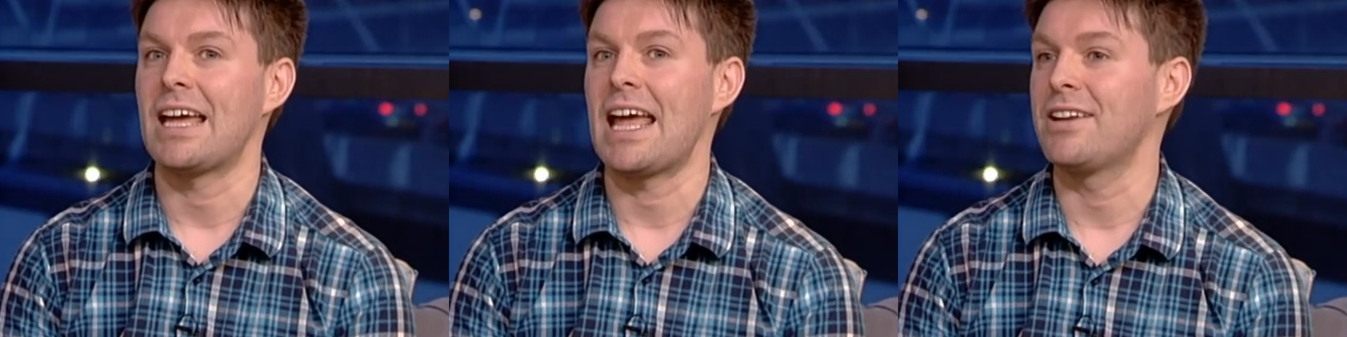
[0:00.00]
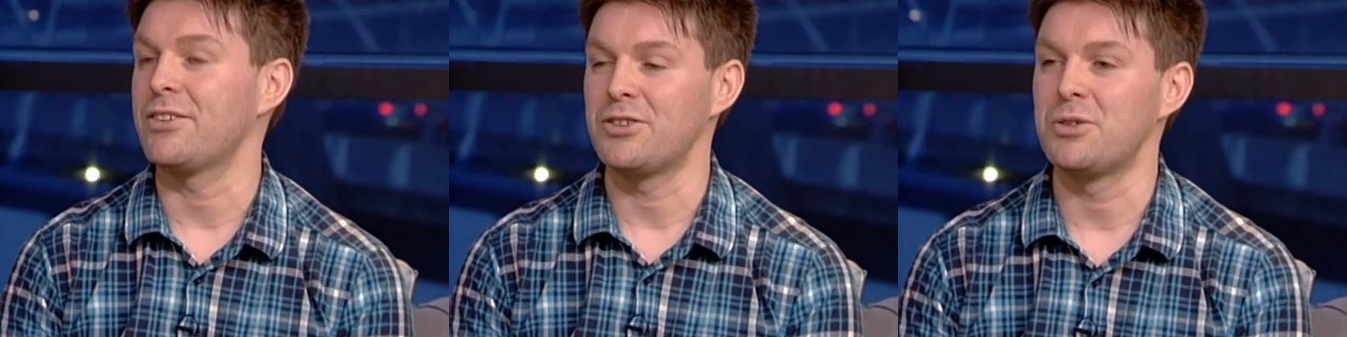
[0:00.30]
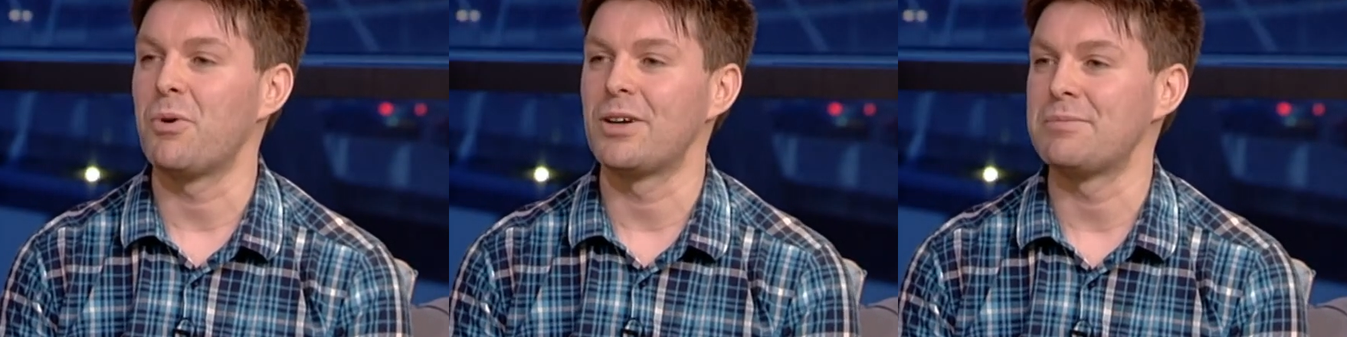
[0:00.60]
anything you
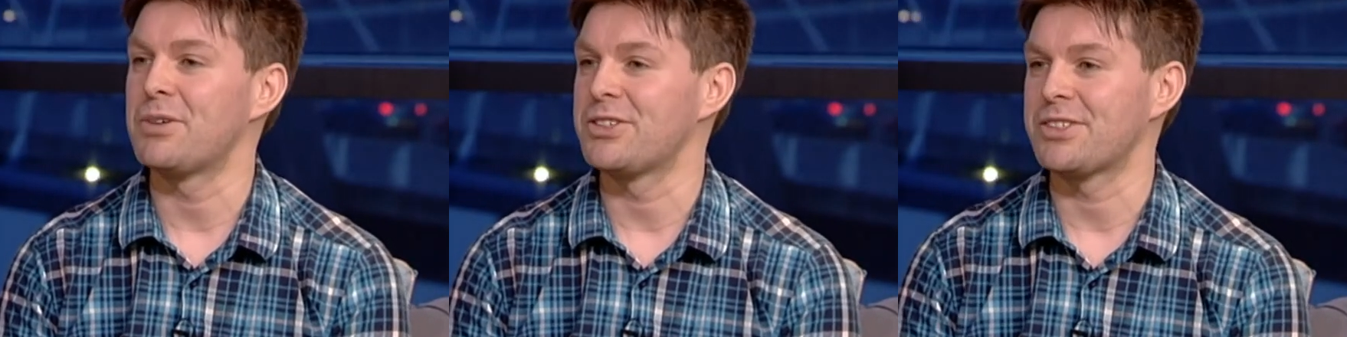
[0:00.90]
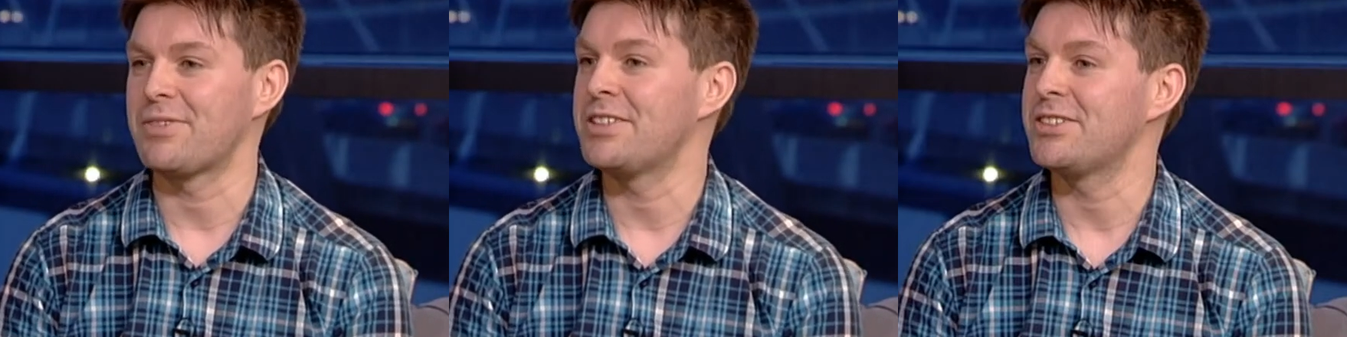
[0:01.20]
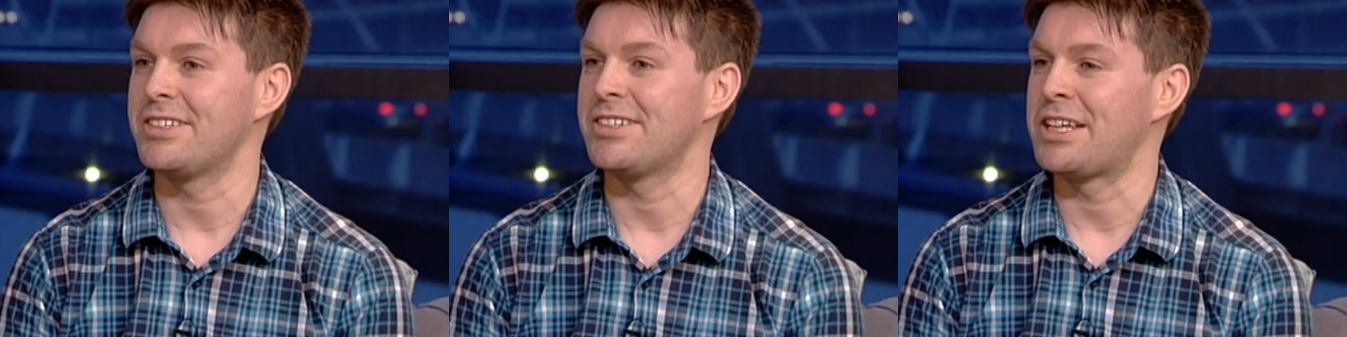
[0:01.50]
want because
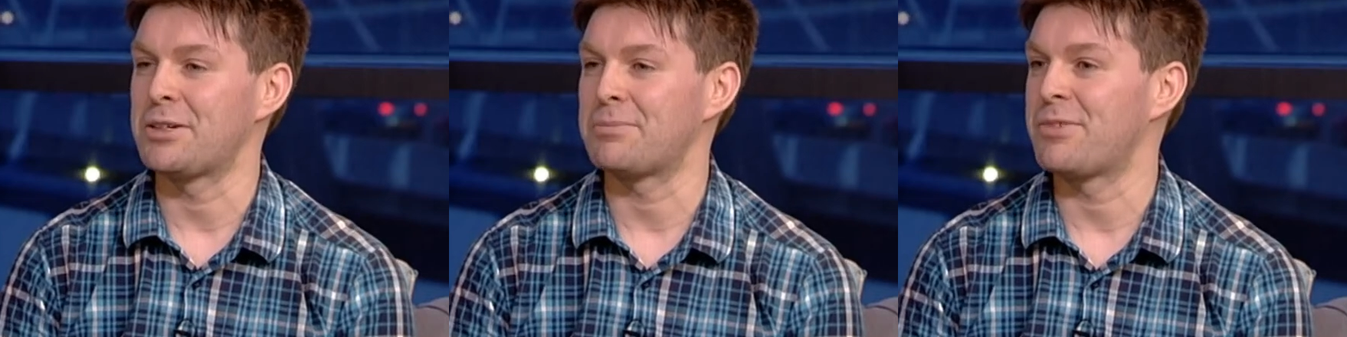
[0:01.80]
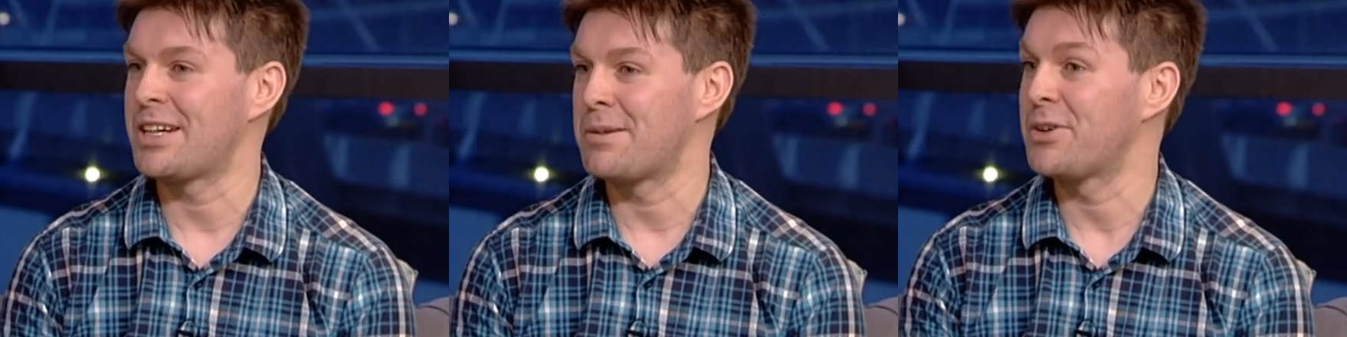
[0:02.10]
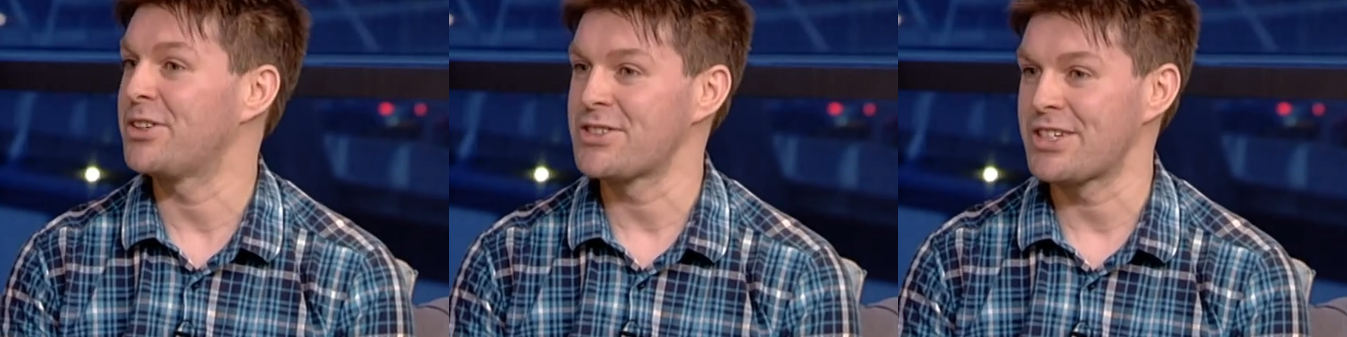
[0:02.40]
eventually you'll end up writing about
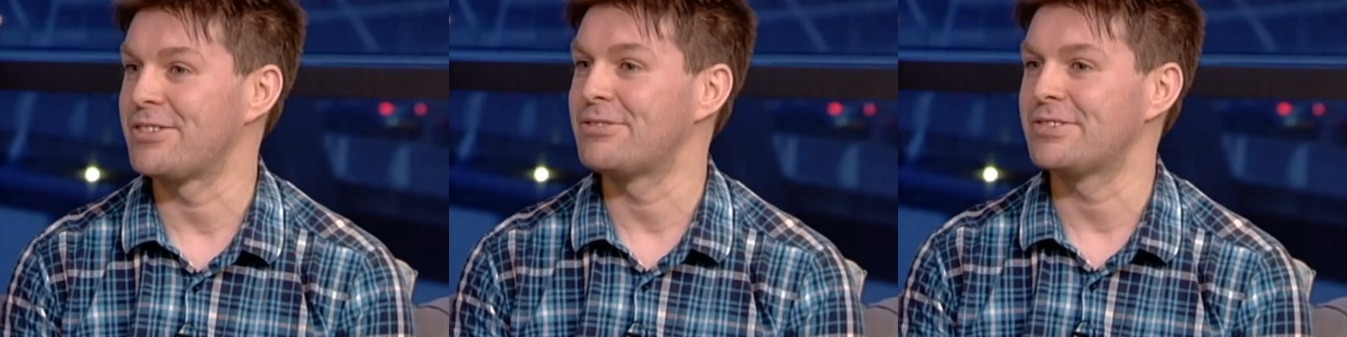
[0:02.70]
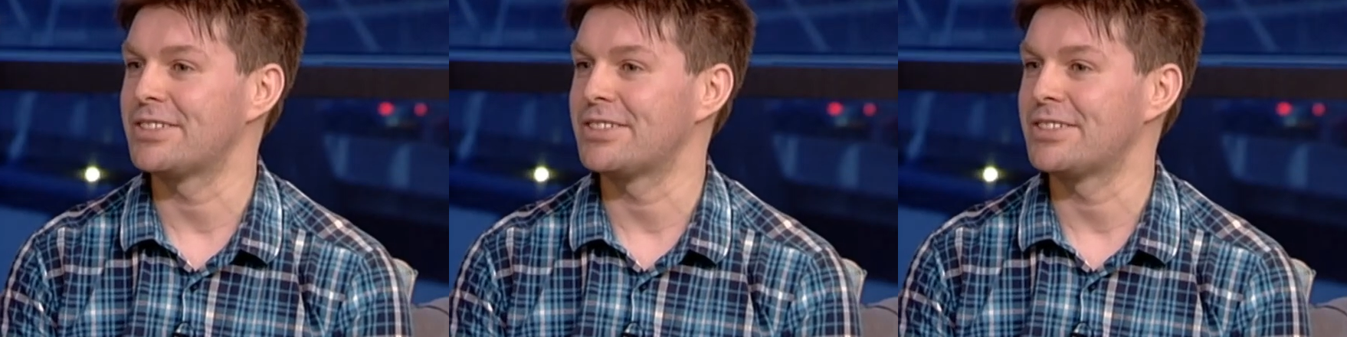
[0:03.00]
yourself.